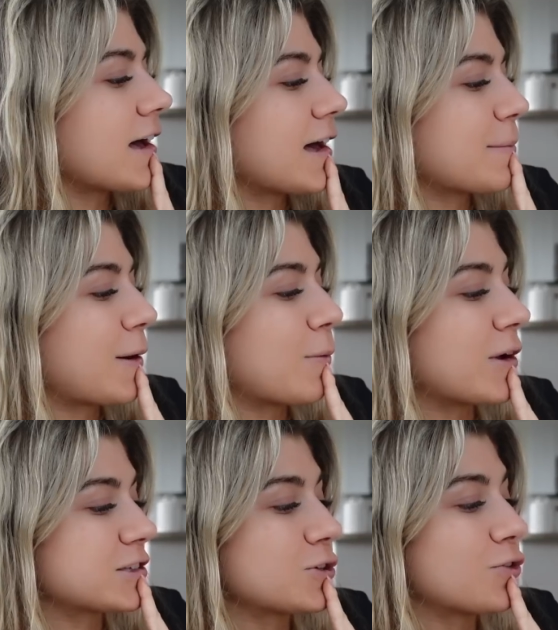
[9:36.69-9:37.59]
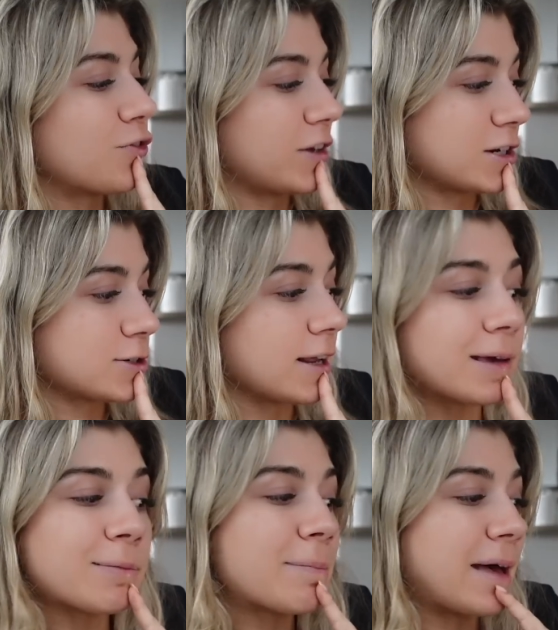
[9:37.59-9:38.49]
I want to finish
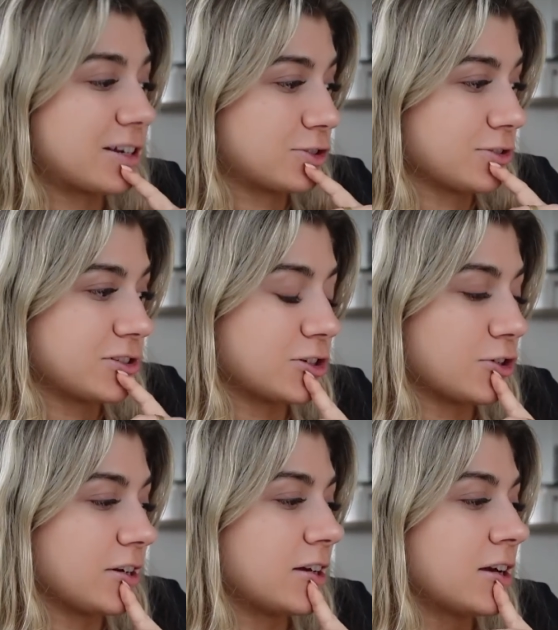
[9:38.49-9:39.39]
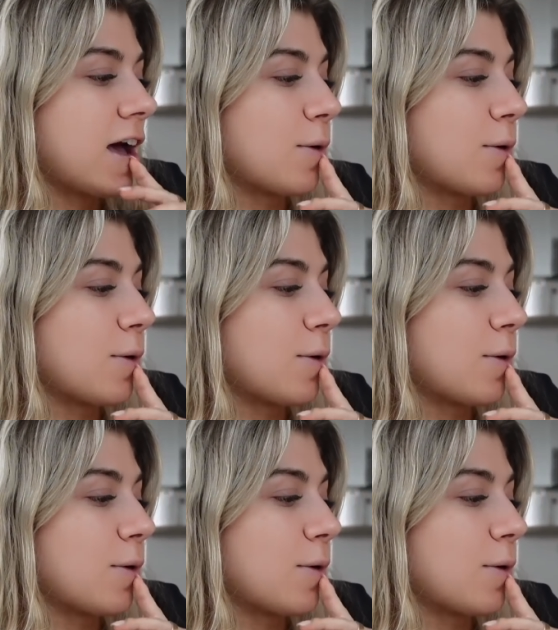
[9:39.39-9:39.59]
getting my bachelor's degree.